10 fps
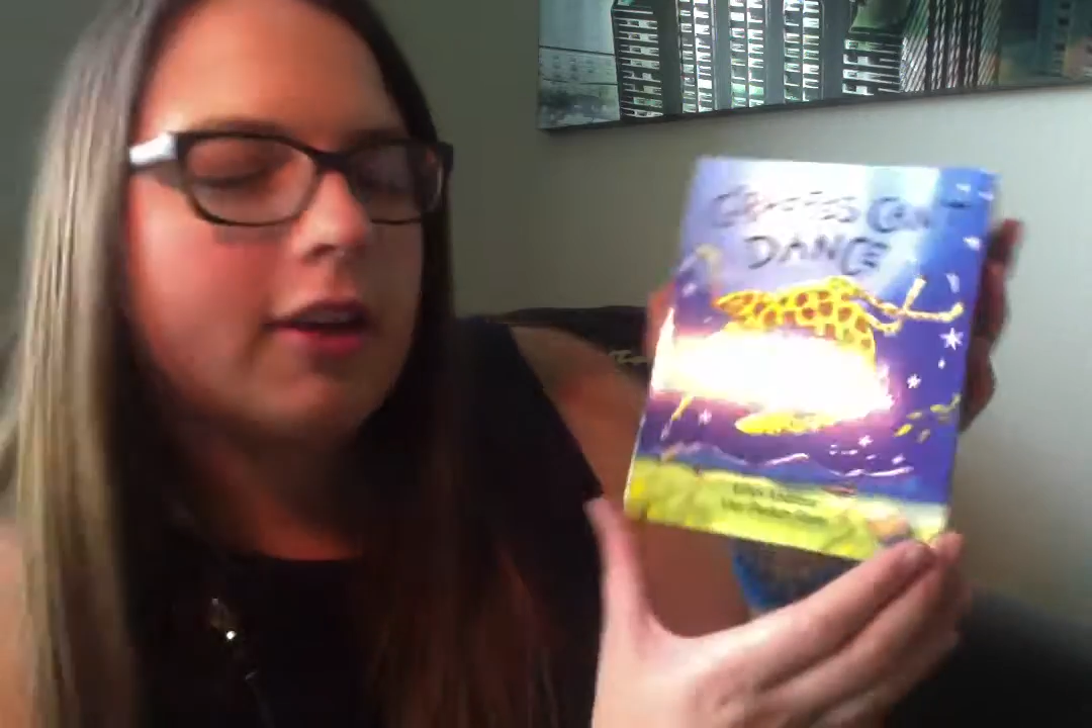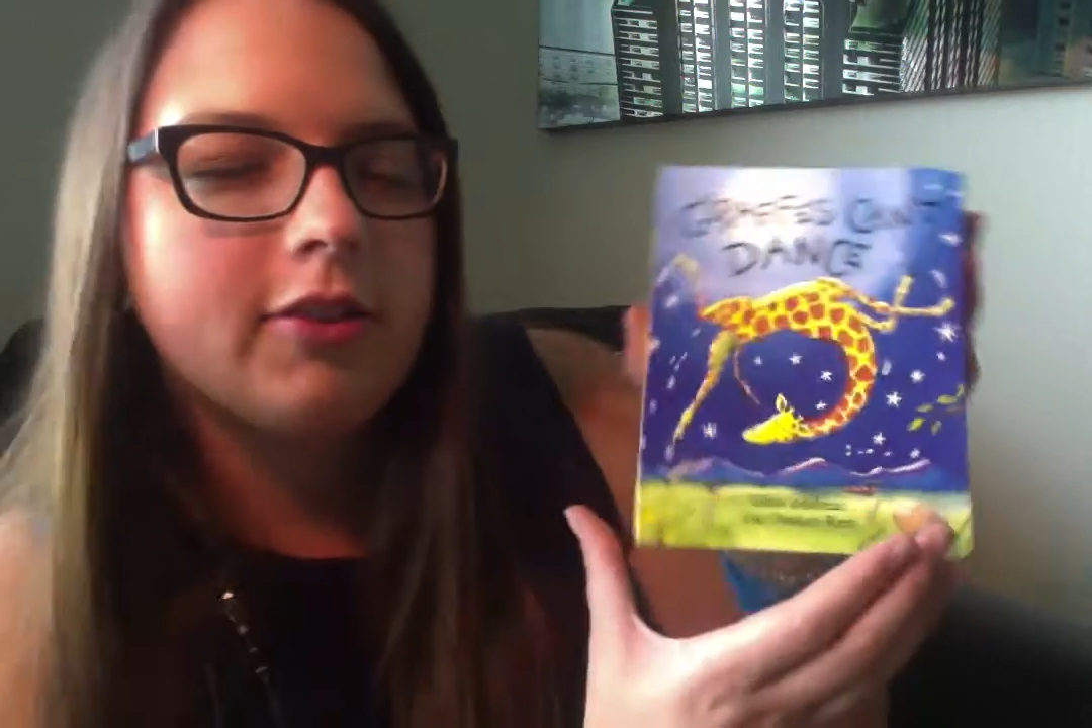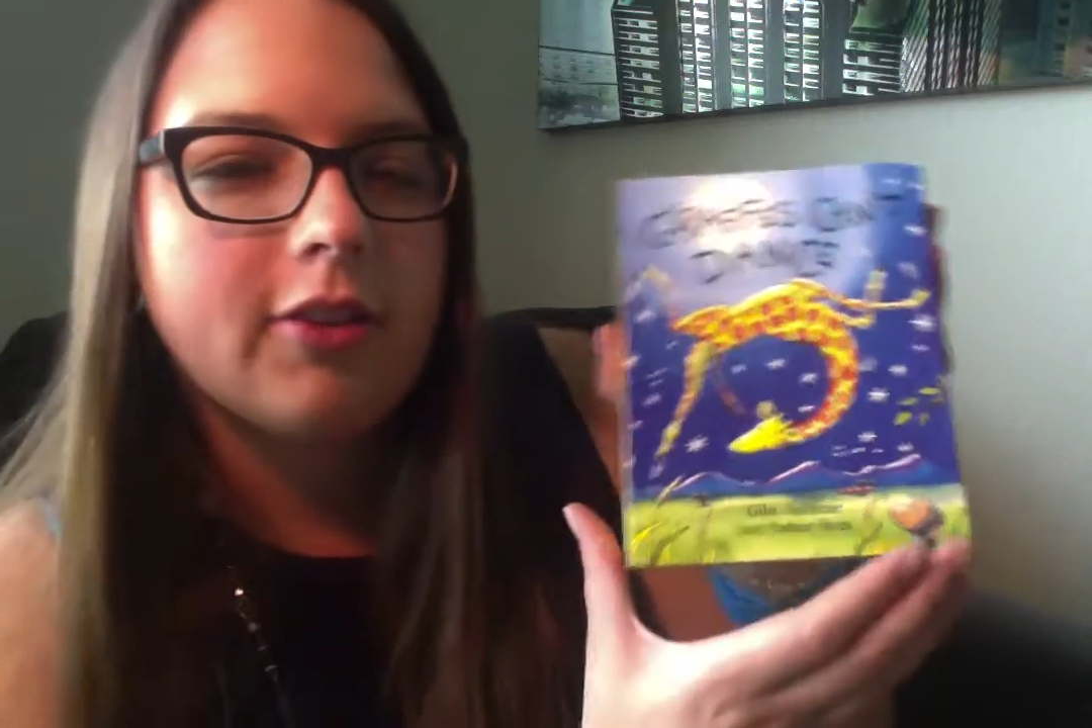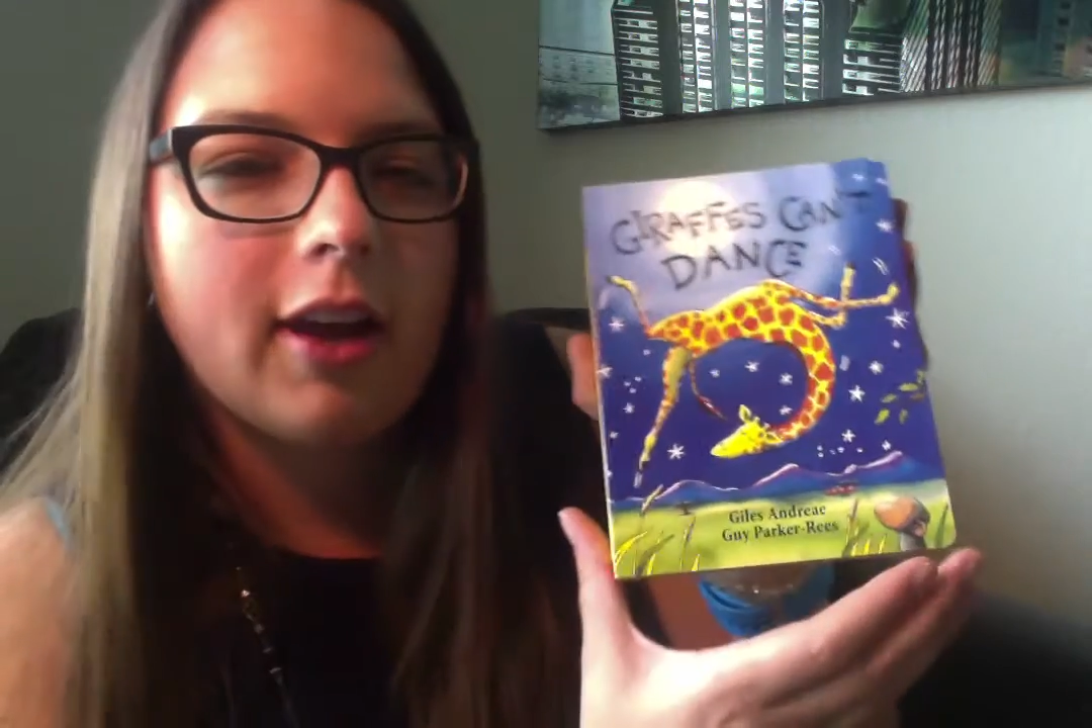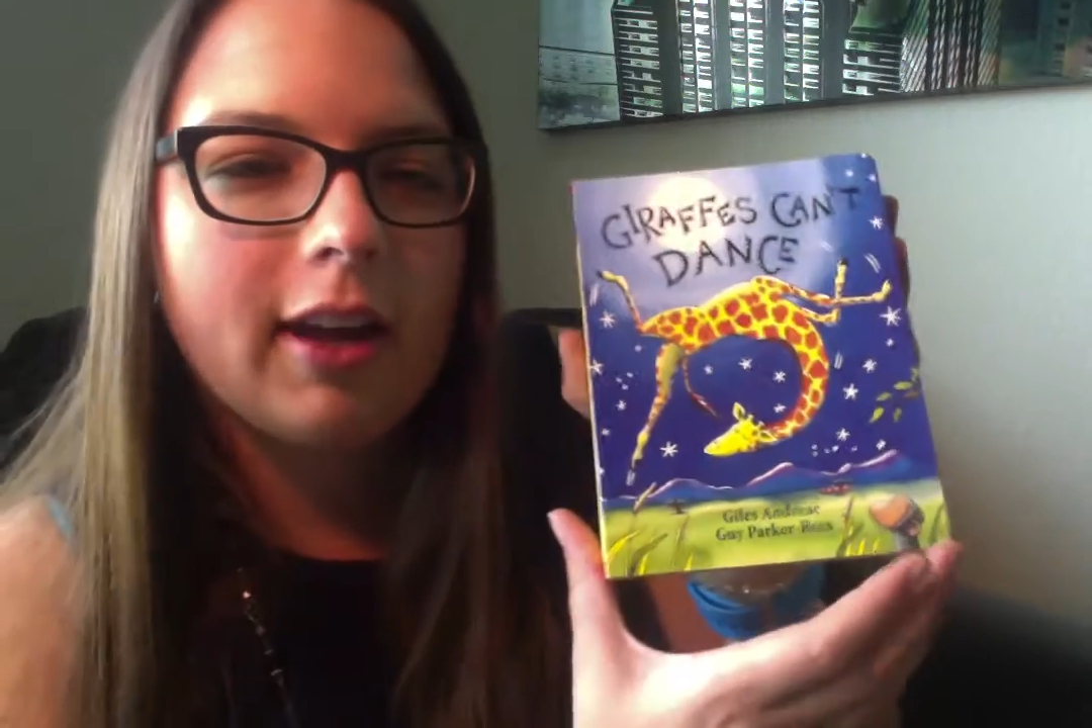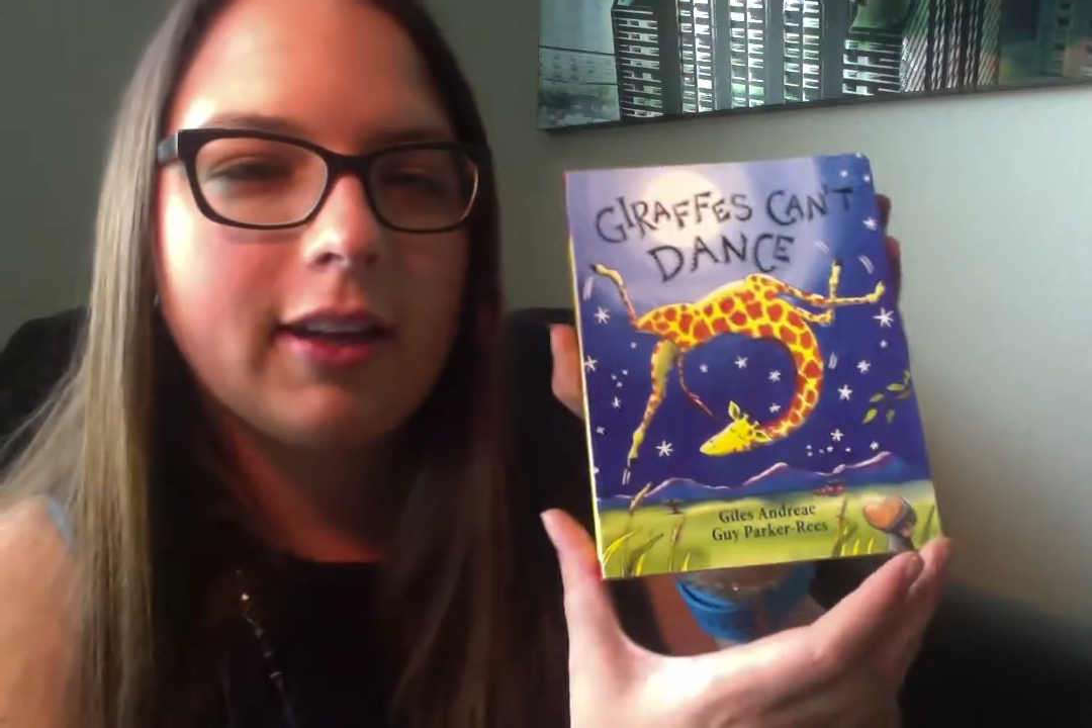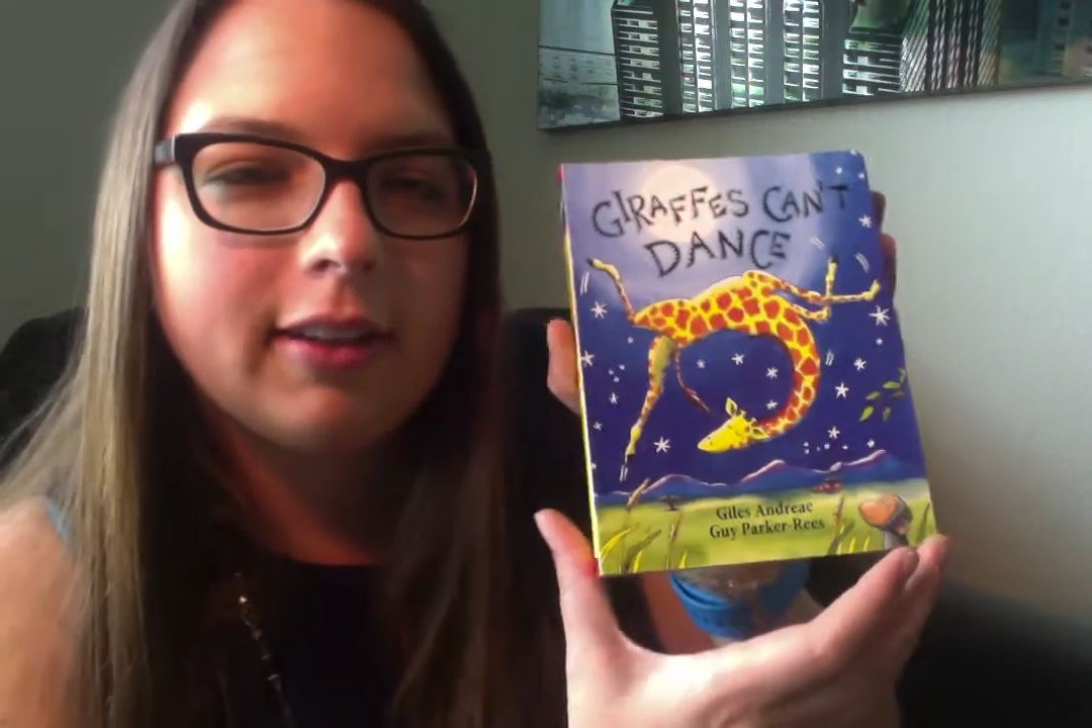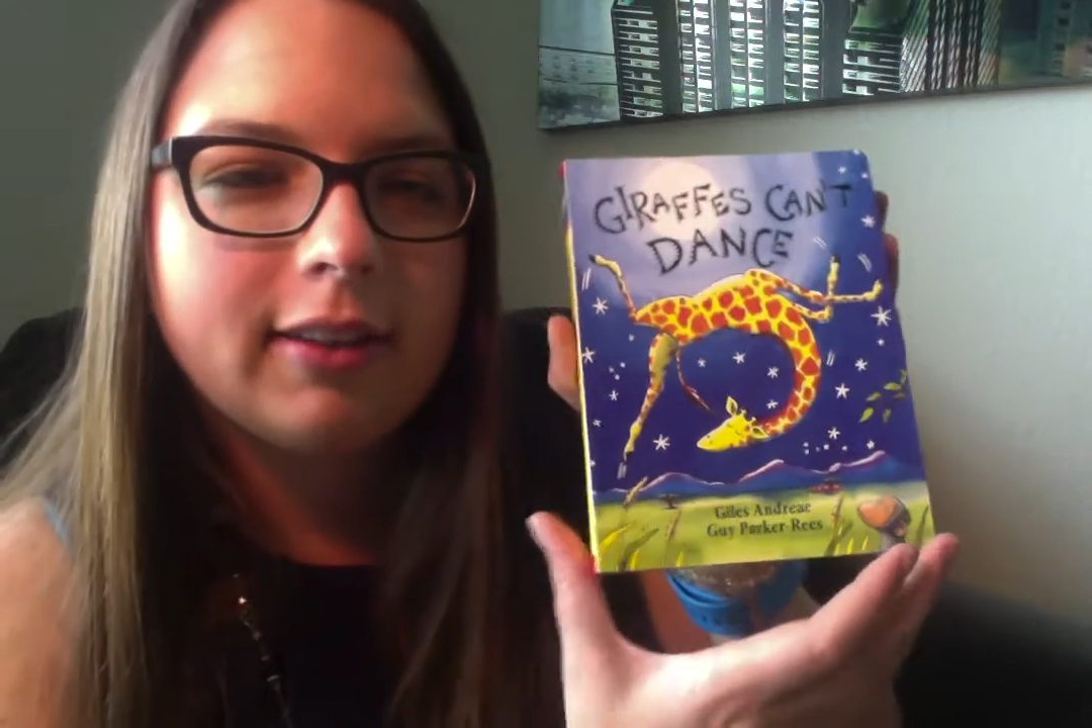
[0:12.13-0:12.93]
Andreae.